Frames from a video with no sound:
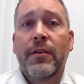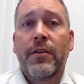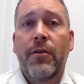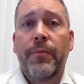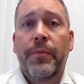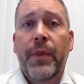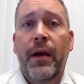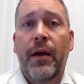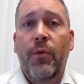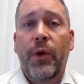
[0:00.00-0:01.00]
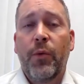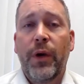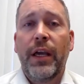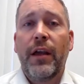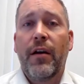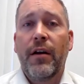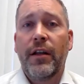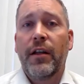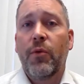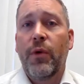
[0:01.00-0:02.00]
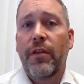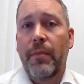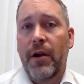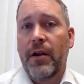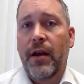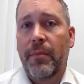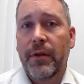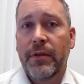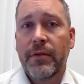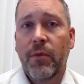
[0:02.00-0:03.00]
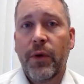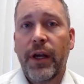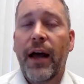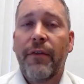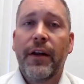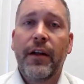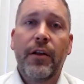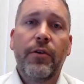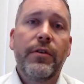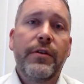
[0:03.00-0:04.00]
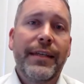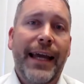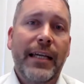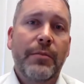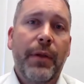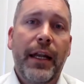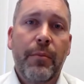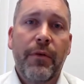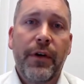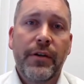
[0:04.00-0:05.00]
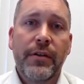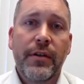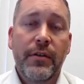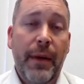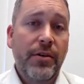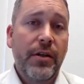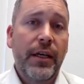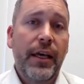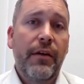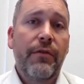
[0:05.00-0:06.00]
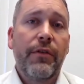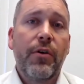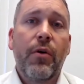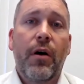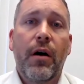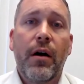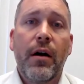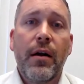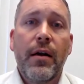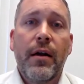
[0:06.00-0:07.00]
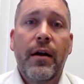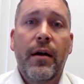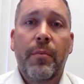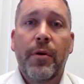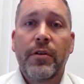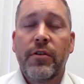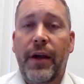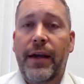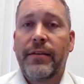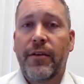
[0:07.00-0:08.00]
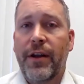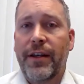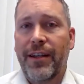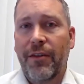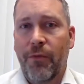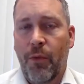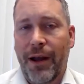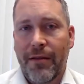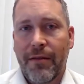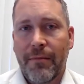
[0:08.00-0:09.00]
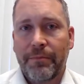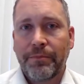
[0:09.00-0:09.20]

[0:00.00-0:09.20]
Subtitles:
When we are dealing with married couples, we often include tax planning provisions, especially if you are a person who has a great deal of wealth.